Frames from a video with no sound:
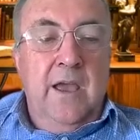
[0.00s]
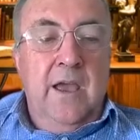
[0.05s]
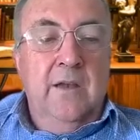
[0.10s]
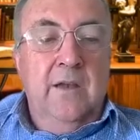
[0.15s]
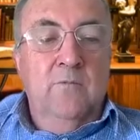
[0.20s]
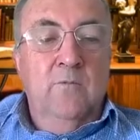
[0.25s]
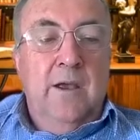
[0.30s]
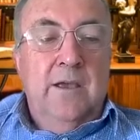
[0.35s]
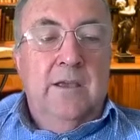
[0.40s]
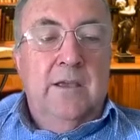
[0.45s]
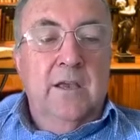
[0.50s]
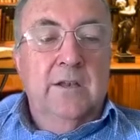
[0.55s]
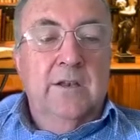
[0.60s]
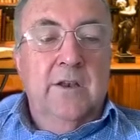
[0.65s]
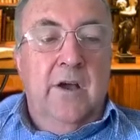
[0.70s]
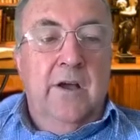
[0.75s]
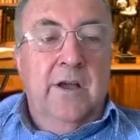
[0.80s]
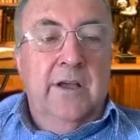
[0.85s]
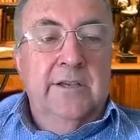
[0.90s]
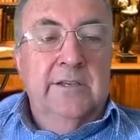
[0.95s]
and
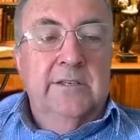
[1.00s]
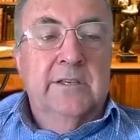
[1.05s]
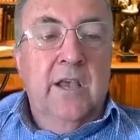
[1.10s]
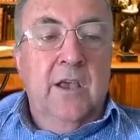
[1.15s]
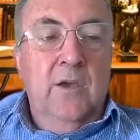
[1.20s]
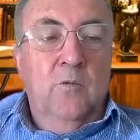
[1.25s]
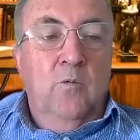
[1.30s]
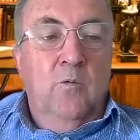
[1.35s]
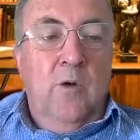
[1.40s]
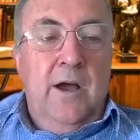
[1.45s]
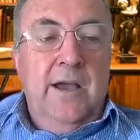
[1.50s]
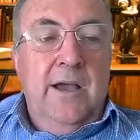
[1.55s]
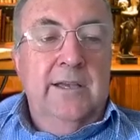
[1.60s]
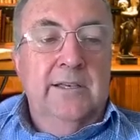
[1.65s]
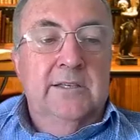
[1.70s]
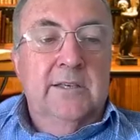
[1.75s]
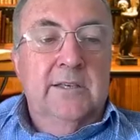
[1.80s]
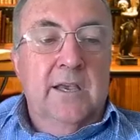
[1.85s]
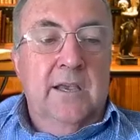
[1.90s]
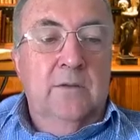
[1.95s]
recognize
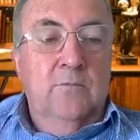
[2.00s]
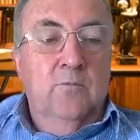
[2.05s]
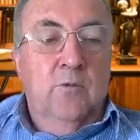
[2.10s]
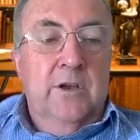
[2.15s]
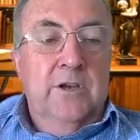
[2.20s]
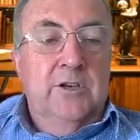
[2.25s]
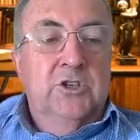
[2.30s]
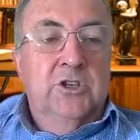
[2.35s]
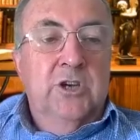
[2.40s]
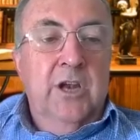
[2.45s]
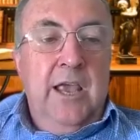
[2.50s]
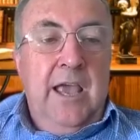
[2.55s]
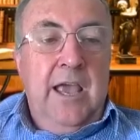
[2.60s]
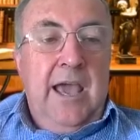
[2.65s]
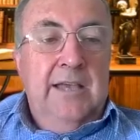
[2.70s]
ways in which,